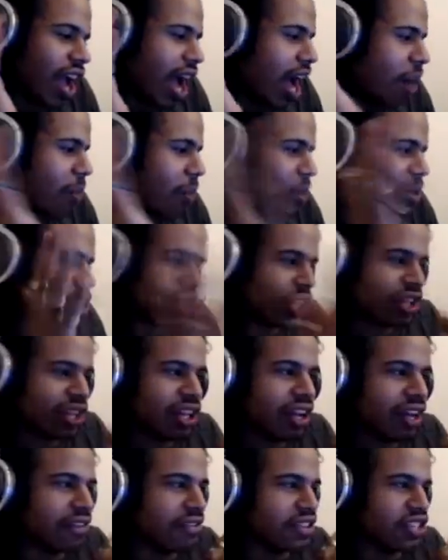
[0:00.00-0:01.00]
I would just
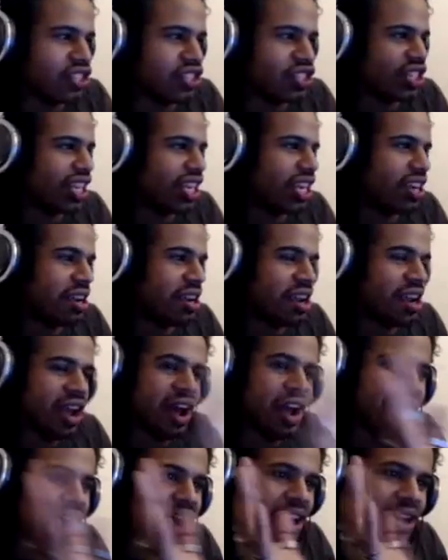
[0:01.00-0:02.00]
love to see
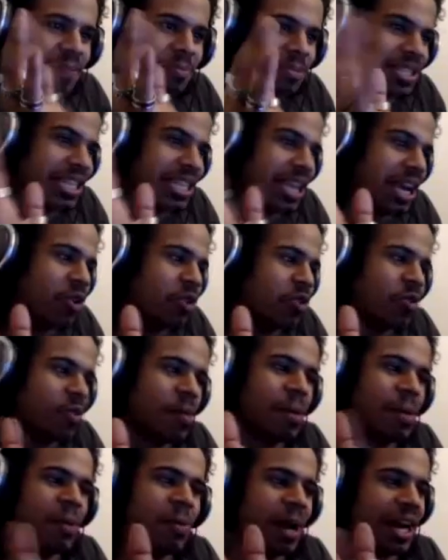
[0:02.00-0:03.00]
um,
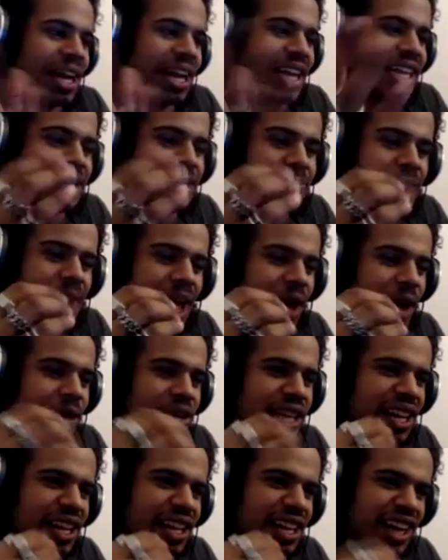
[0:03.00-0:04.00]
saleswoman running into battle
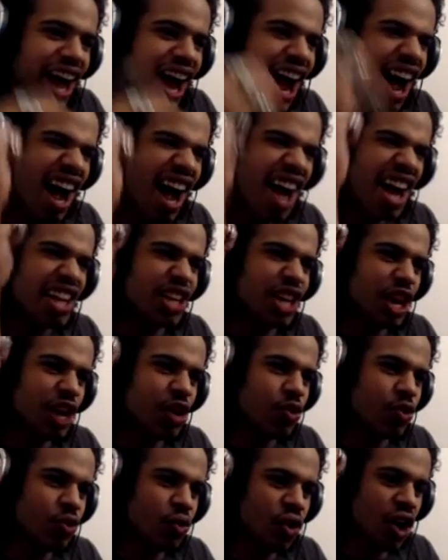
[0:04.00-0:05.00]
yelling, I
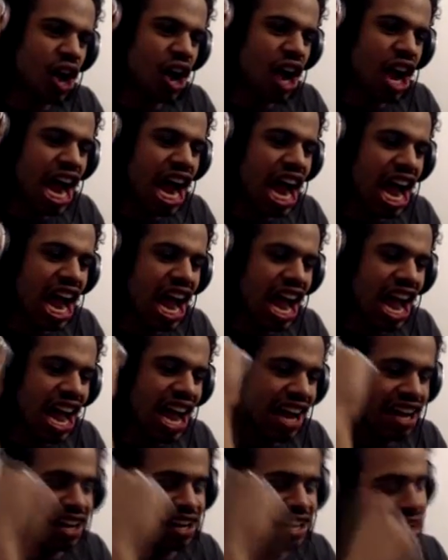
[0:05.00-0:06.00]

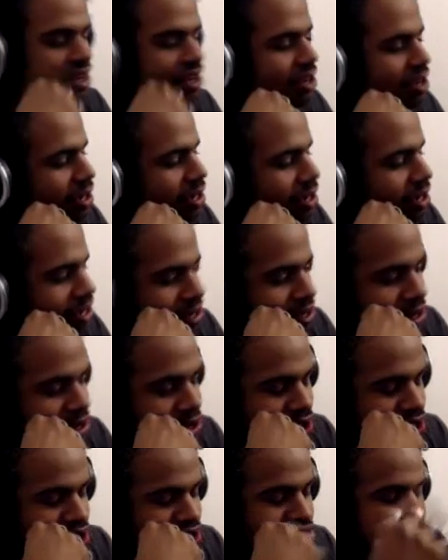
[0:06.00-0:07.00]
can
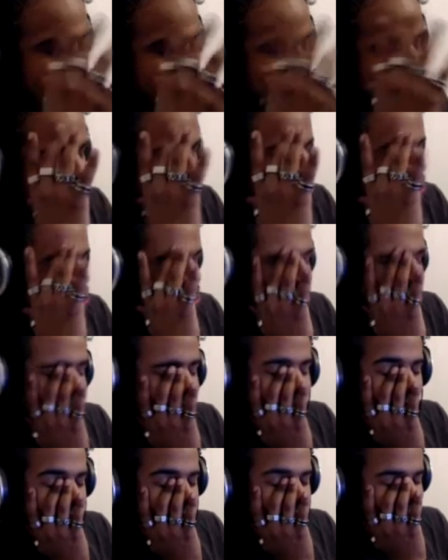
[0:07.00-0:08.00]
read." That's just her battle